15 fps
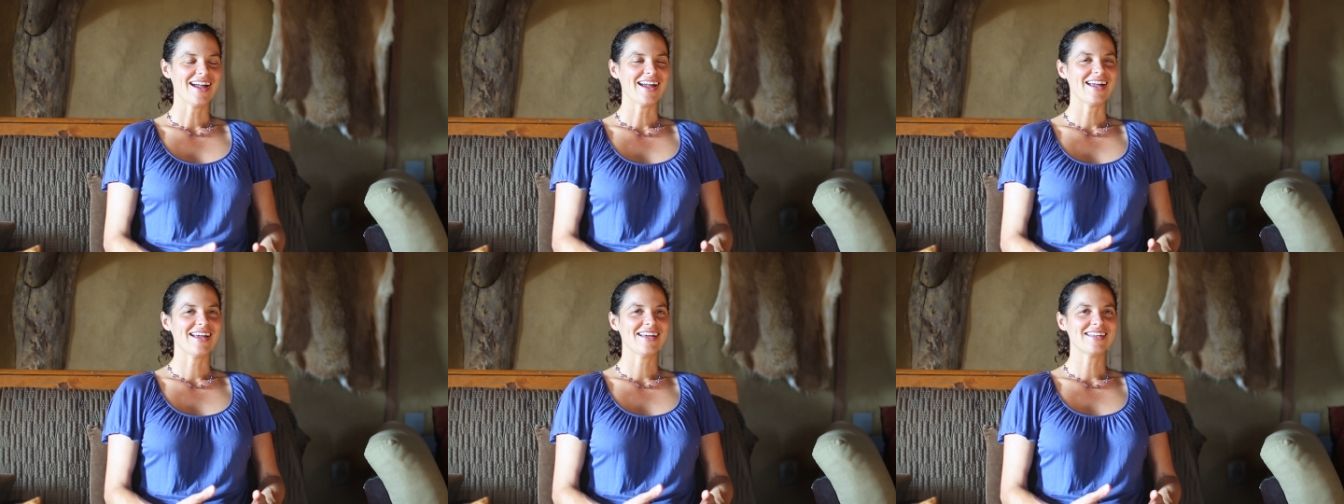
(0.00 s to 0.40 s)

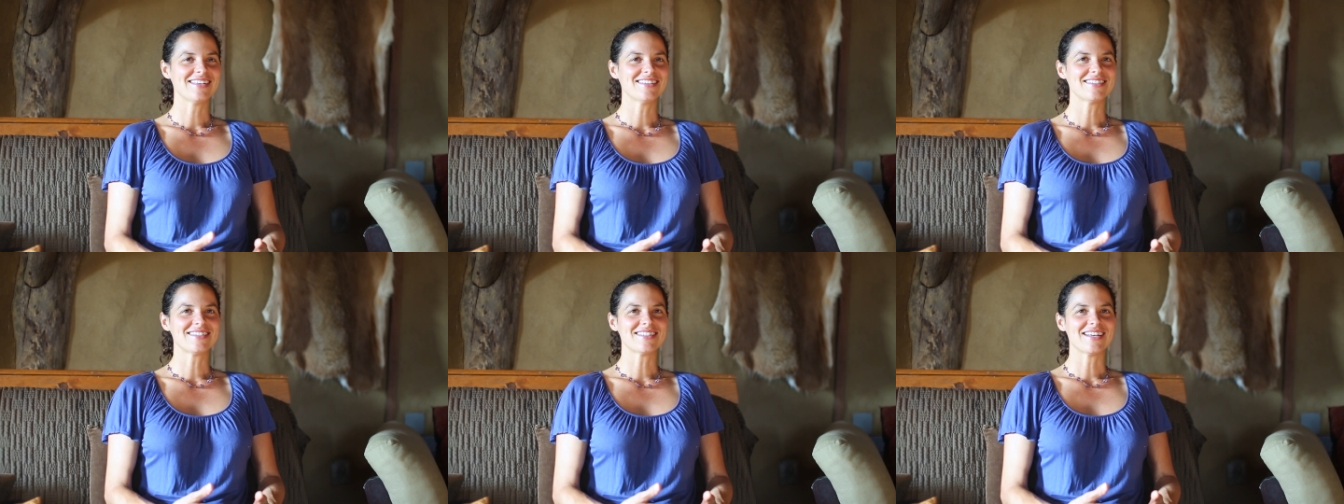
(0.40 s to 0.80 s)

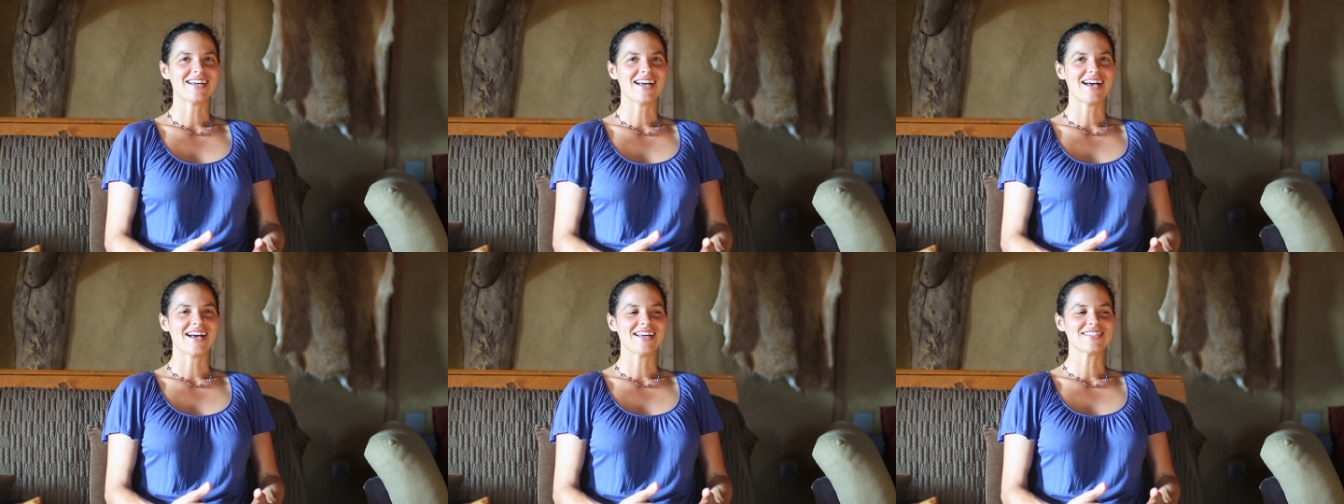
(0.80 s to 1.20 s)
And
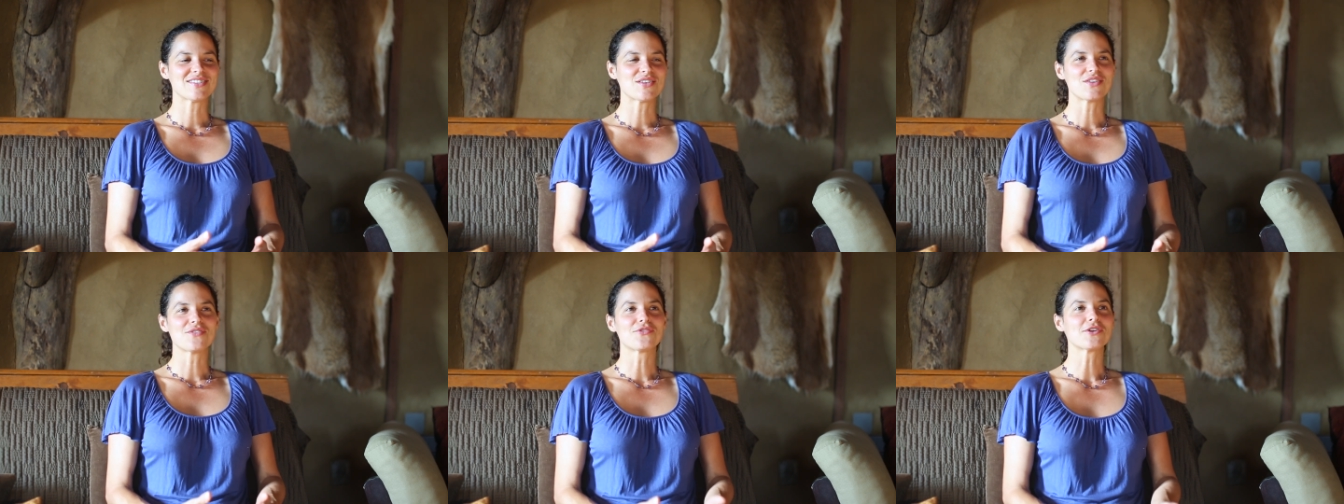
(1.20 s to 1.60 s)

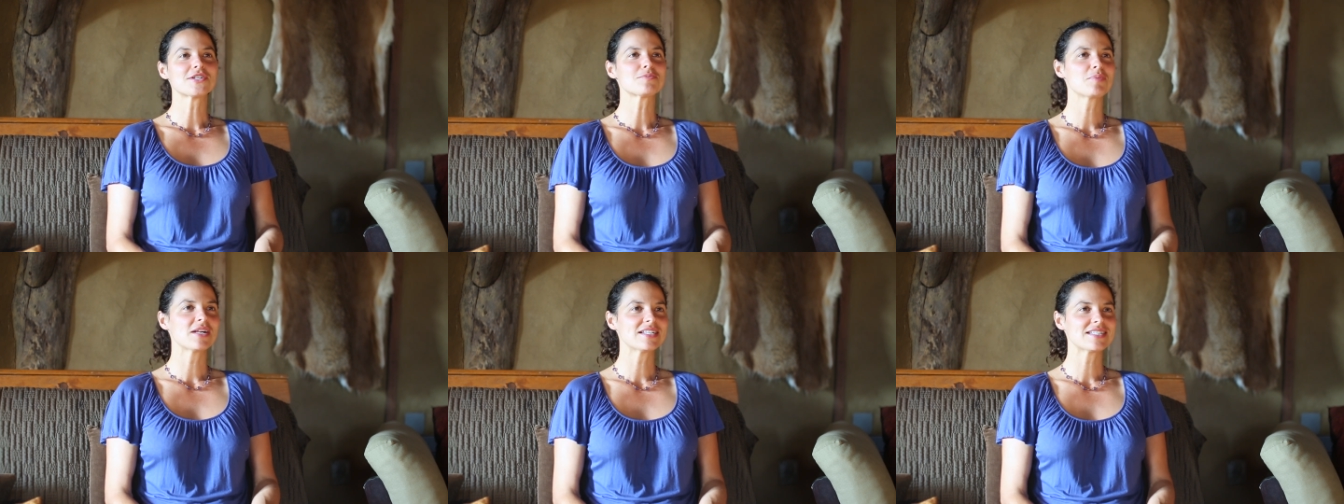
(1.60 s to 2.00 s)
so the
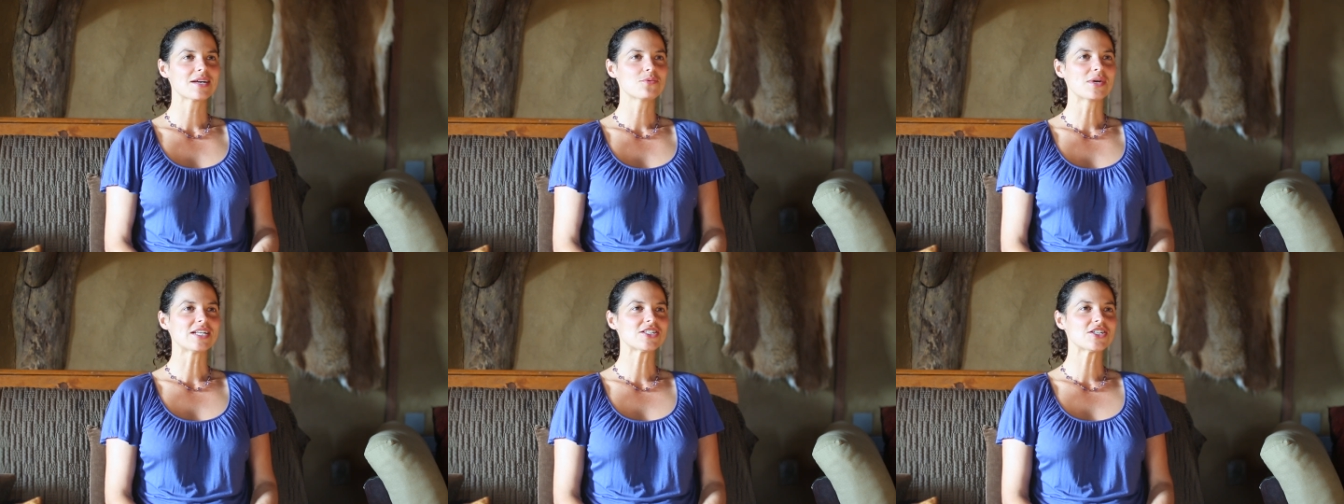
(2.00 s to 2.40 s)
first place
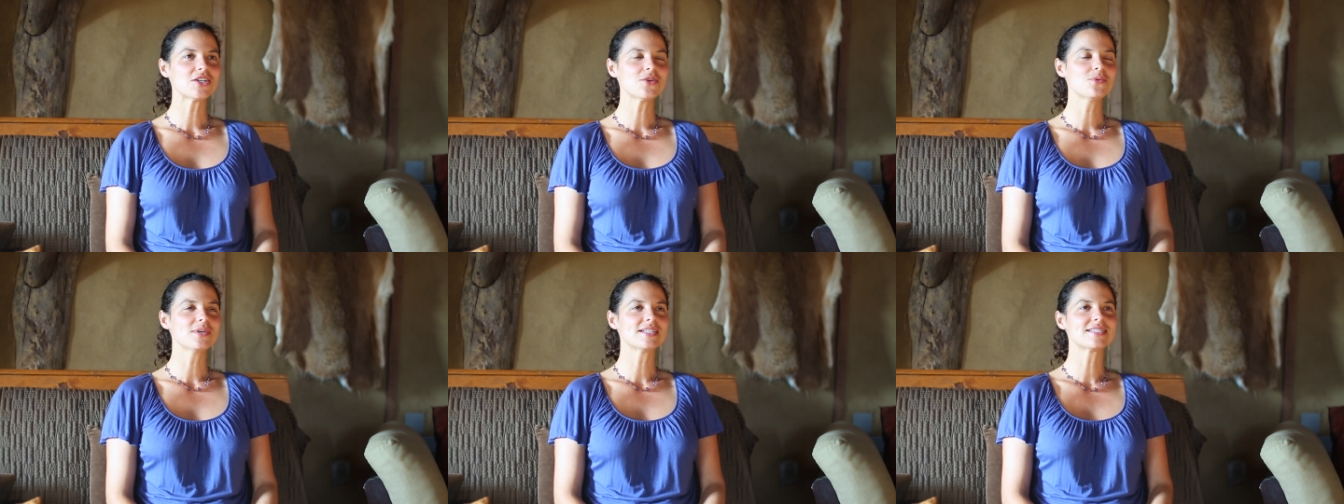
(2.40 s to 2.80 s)
I went
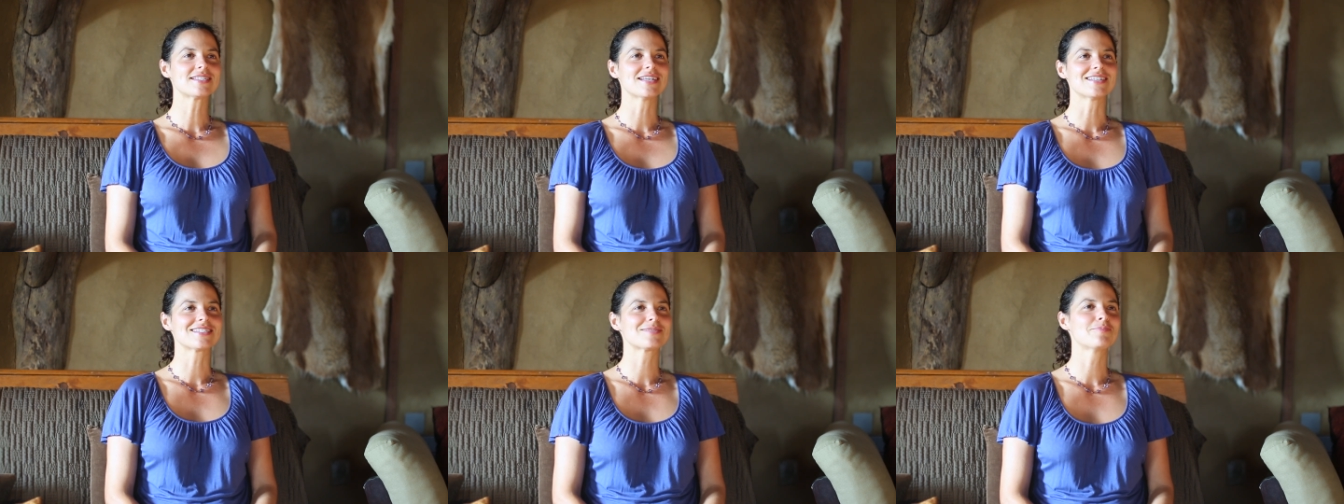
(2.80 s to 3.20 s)
to
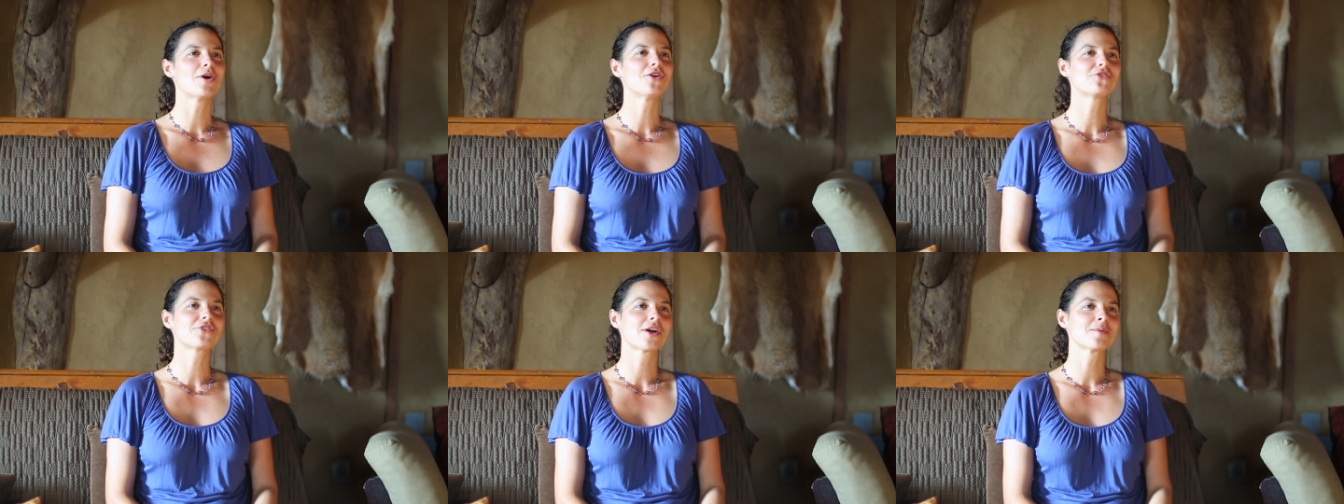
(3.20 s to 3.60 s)
was a
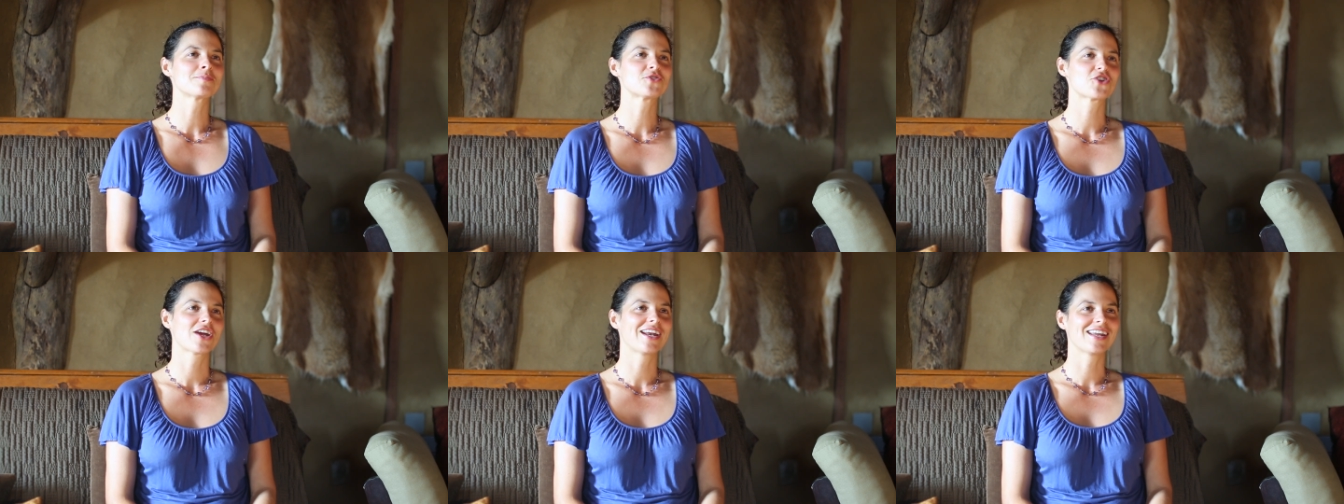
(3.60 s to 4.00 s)
small
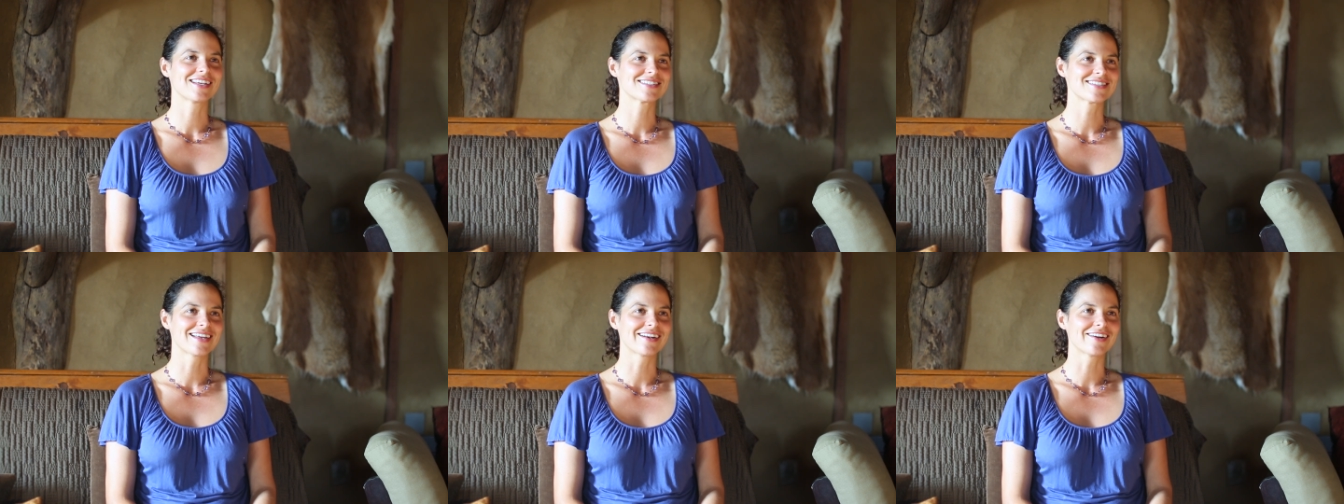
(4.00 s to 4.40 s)
farm
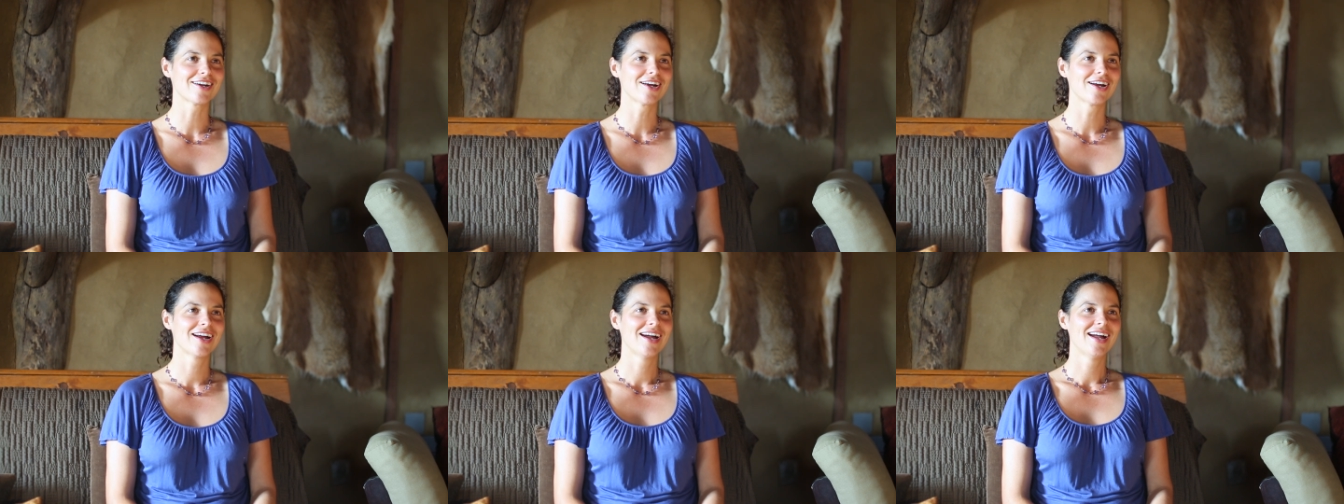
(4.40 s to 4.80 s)
training
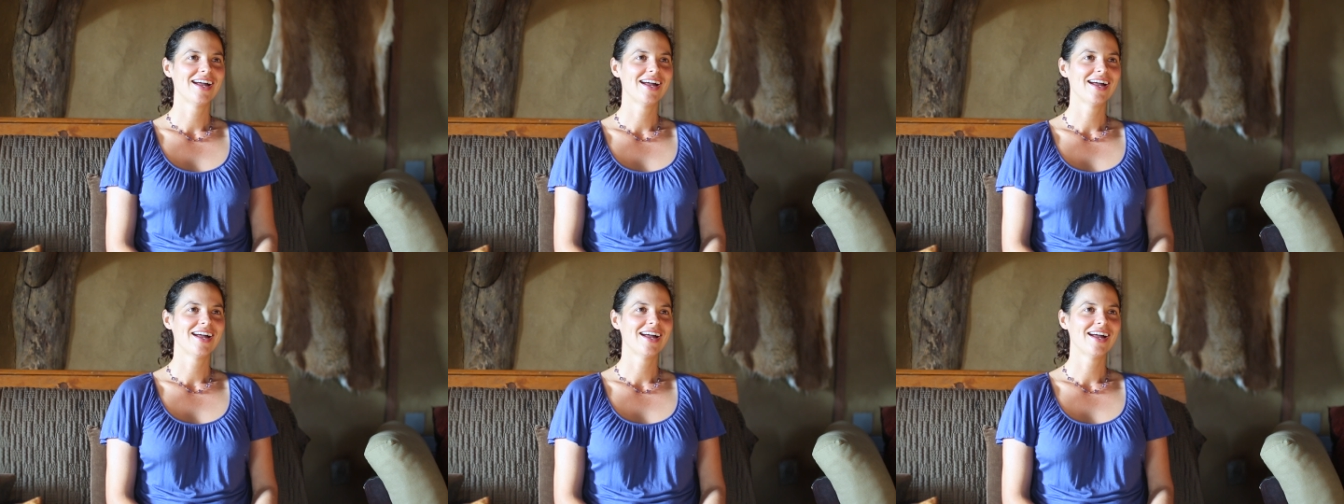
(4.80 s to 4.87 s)
center.